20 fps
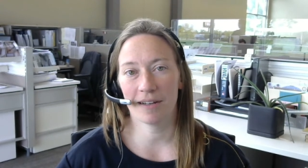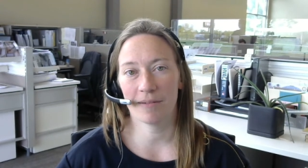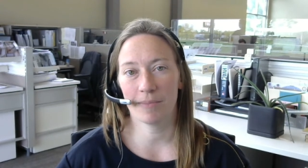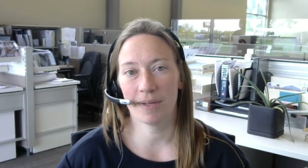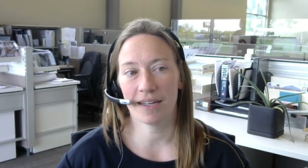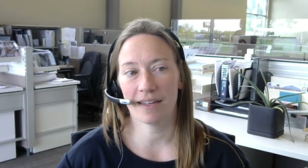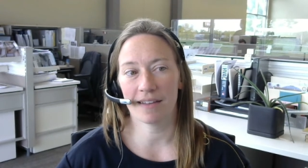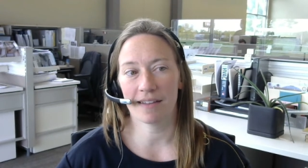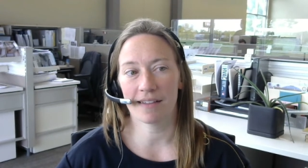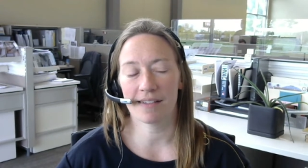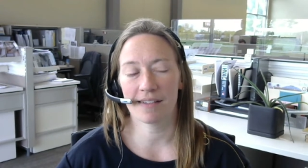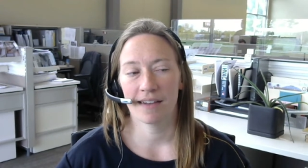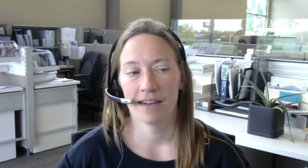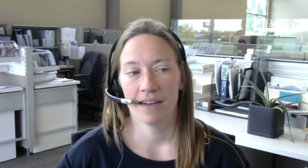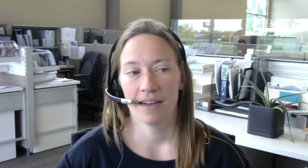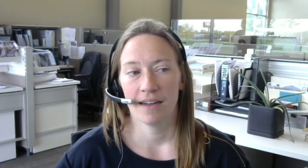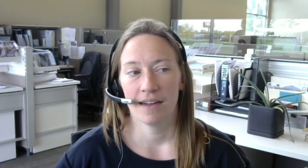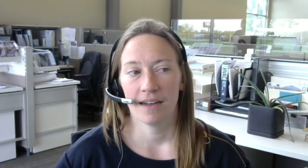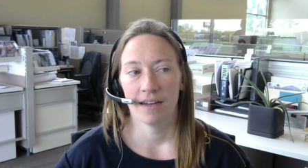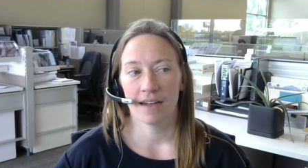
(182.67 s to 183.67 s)
because
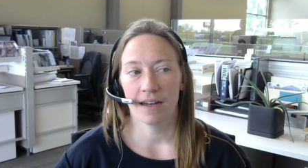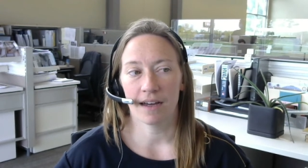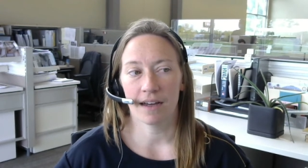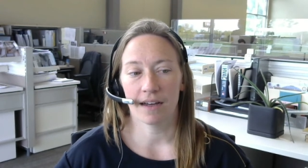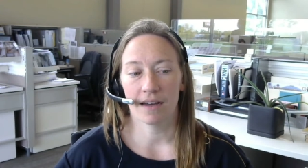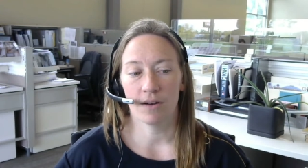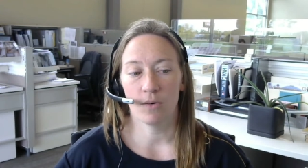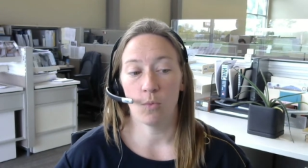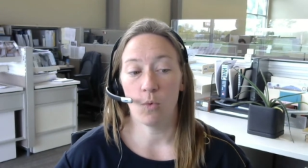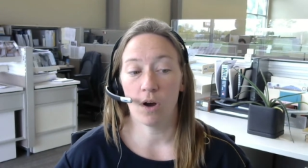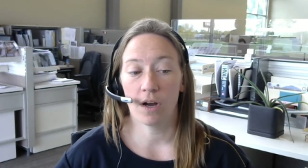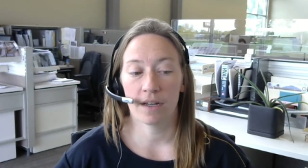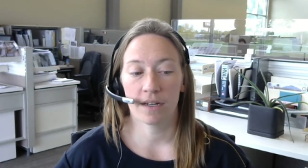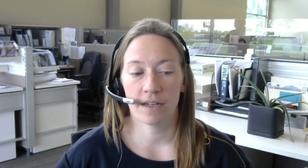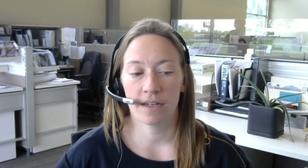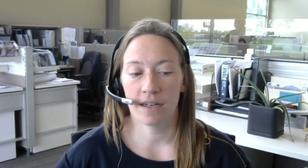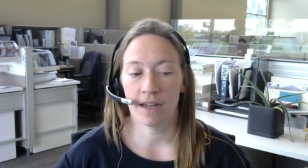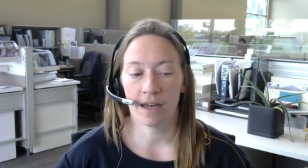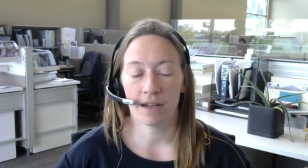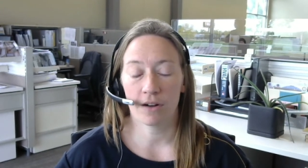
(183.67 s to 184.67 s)

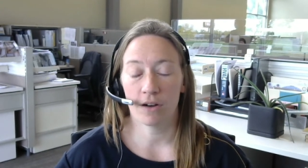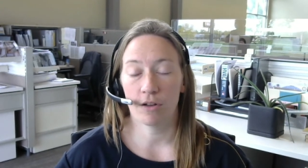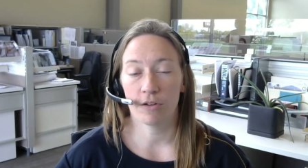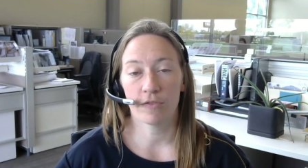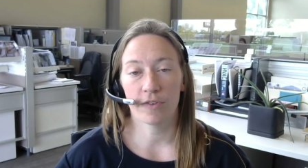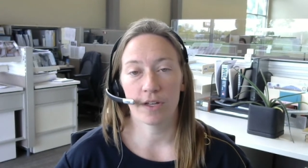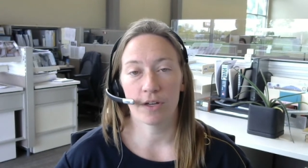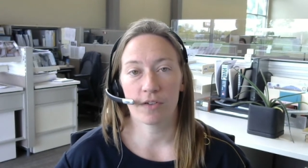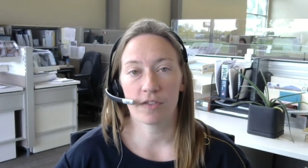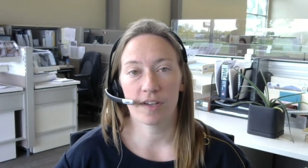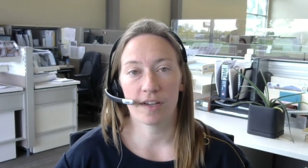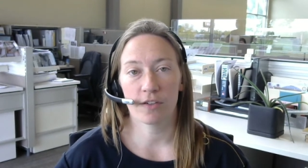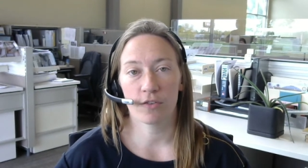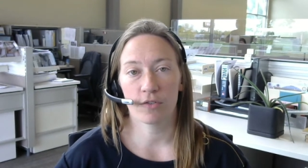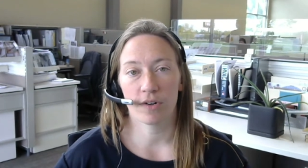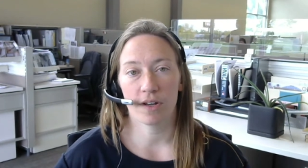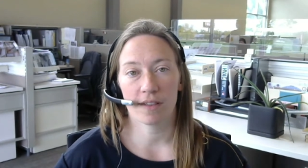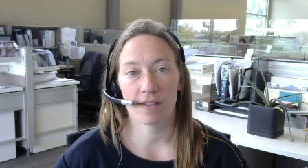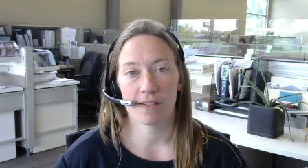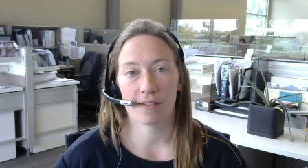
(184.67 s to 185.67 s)
one, not all VOCs are
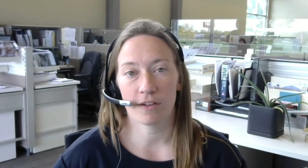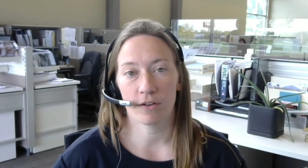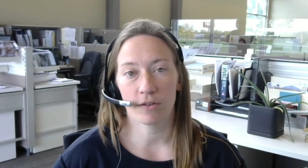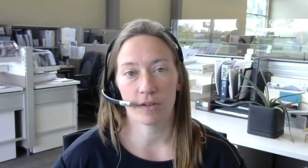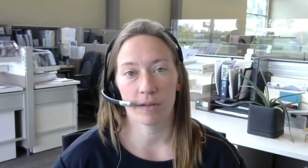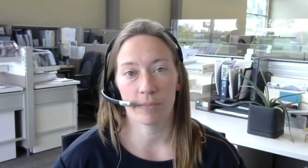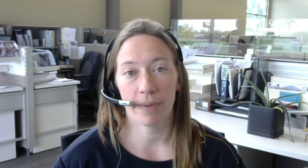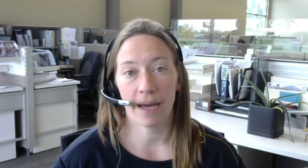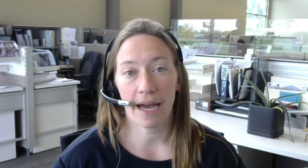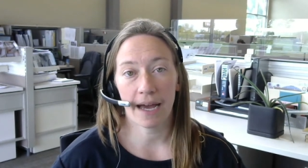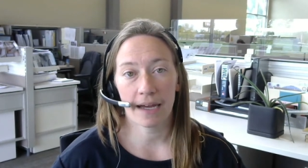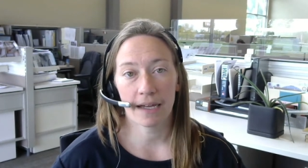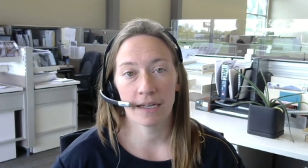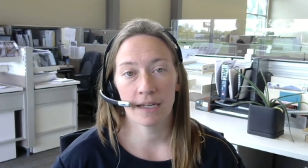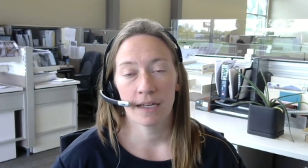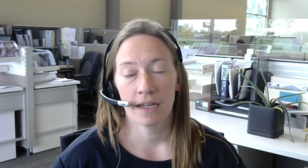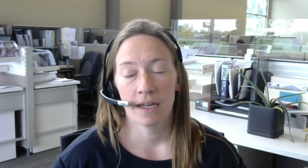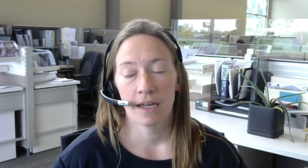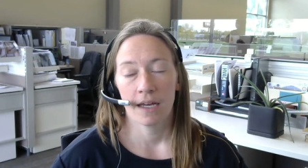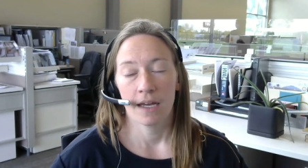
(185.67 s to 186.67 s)
necessarily bad,
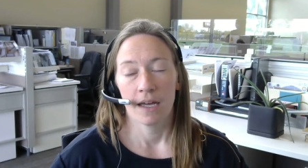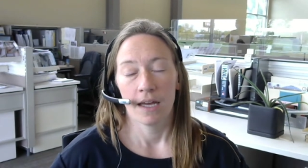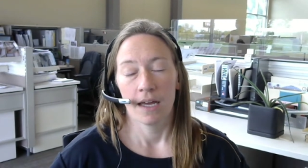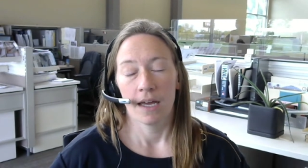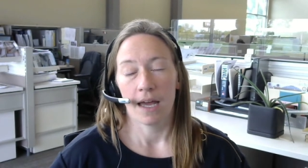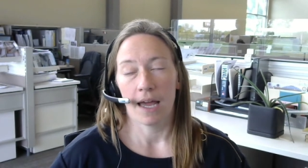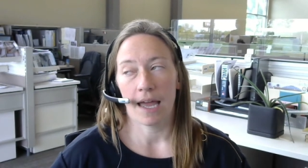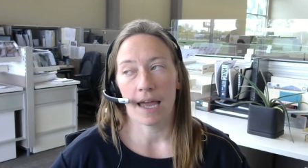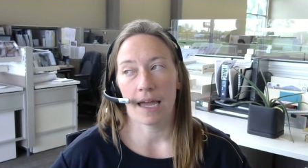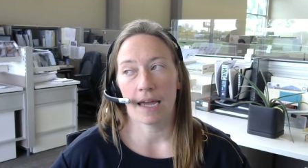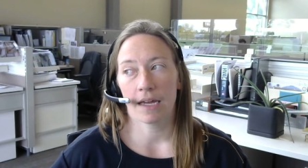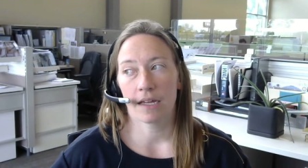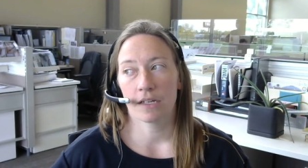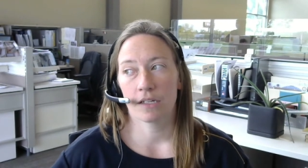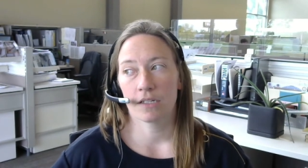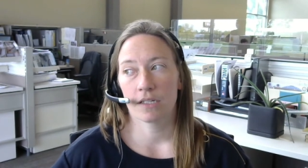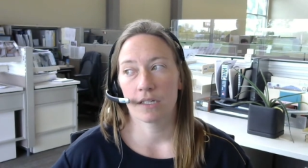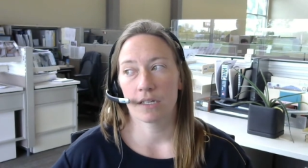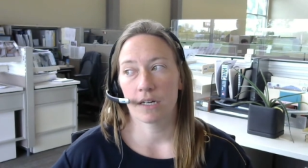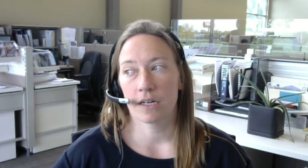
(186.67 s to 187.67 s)

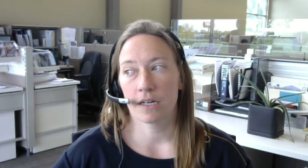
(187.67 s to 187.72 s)
and